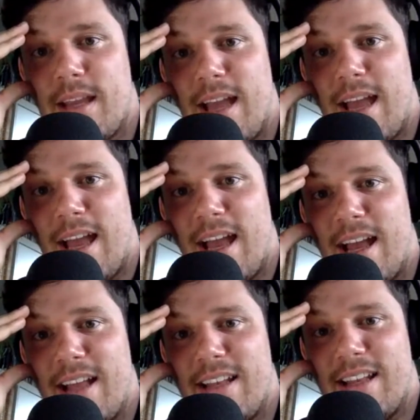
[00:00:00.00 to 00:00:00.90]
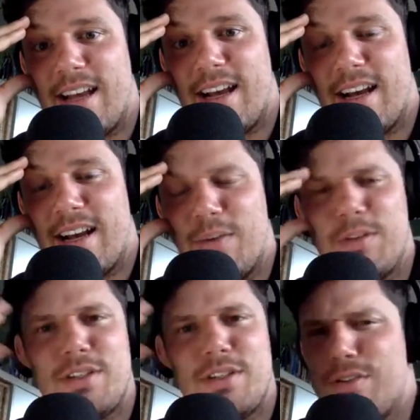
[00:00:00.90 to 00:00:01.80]
and
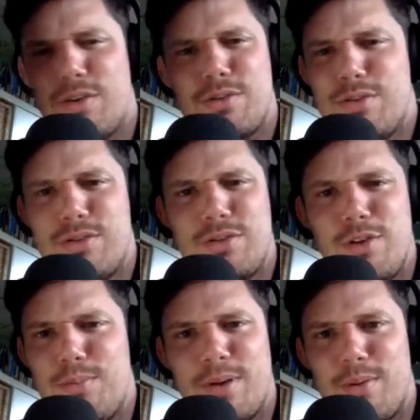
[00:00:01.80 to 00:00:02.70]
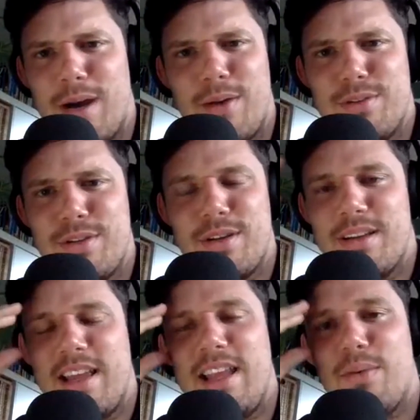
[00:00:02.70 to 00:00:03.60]
which is so stupid. Why would you go?
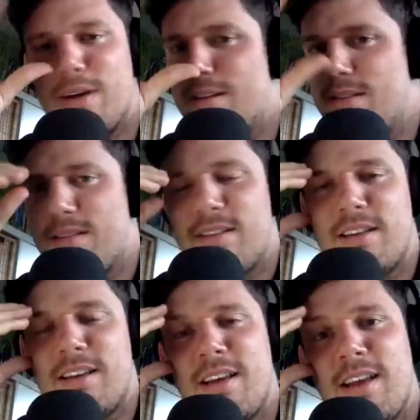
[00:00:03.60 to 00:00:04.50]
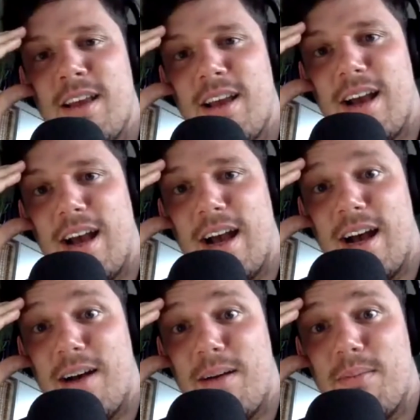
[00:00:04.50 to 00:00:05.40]
Anyways,
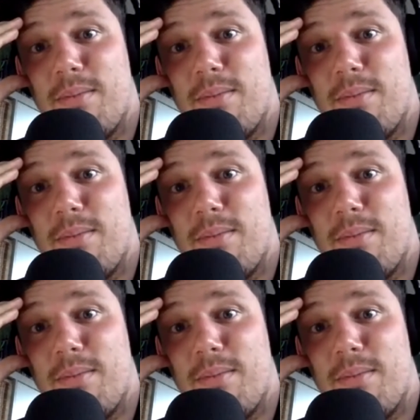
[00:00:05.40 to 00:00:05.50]
that